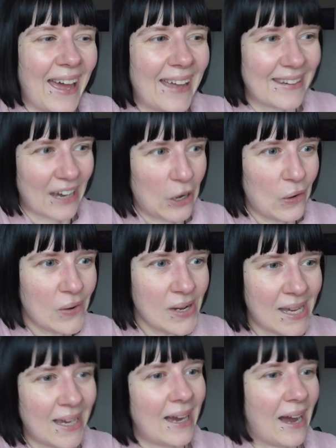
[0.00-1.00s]
And now
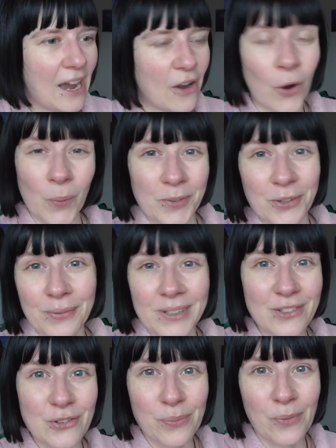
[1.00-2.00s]
I hope to
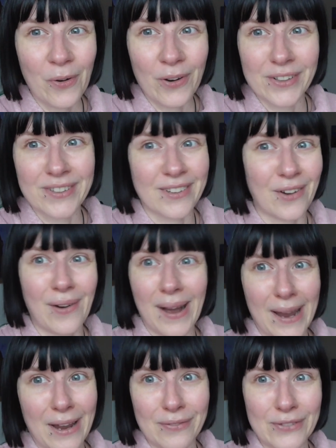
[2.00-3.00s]
read 2 more. So
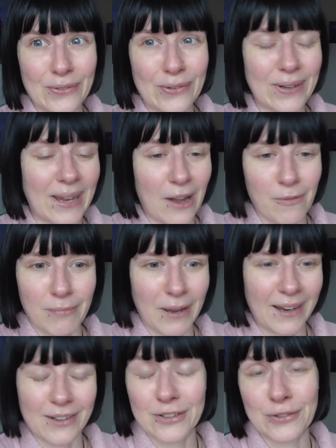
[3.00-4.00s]
I have to get
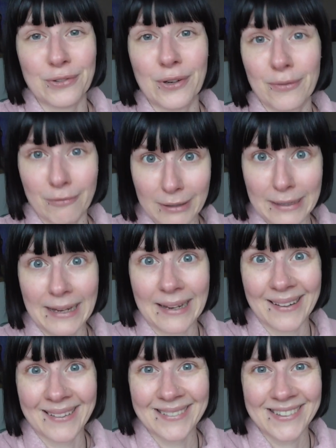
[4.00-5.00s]
back to reading.